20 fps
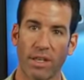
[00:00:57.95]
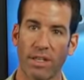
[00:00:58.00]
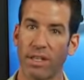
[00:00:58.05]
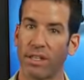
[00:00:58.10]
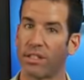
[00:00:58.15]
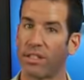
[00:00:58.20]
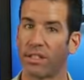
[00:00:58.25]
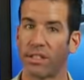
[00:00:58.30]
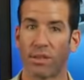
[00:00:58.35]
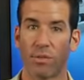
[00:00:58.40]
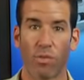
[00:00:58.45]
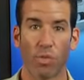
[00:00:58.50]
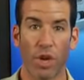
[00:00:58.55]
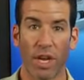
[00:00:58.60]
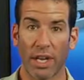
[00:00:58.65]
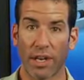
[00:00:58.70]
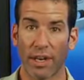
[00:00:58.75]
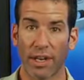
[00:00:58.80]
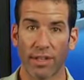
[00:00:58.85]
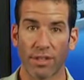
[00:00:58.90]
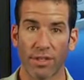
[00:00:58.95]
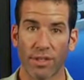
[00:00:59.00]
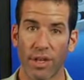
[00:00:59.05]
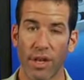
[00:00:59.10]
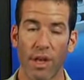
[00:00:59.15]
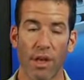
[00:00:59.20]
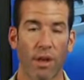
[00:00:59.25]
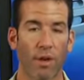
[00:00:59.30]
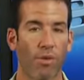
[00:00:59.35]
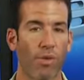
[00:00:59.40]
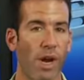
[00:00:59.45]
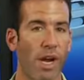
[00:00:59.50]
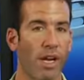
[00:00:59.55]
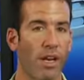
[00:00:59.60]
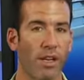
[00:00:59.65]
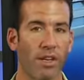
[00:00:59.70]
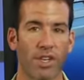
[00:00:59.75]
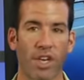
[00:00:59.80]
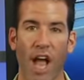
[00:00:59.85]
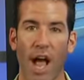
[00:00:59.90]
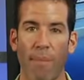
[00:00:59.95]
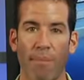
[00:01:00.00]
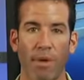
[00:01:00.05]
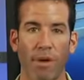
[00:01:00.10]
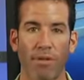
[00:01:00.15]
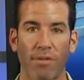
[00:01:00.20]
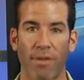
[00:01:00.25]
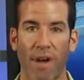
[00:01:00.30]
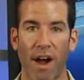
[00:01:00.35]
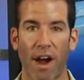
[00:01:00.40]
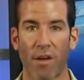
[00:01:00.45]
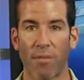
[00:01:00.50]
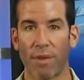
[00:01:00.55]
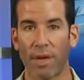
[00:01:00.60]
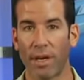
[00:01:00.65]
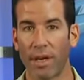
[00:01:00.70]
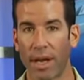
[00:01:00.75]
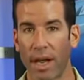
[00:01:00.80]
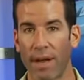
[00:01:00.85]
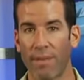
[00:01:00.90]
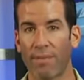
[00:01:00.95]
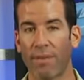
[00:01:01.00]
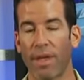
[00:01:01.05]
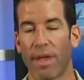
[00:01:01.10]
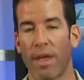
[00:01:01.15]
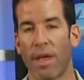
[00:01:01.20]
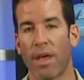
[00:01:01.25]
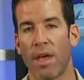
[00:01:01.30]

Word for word: You did see some weakness, created a choppy environment, and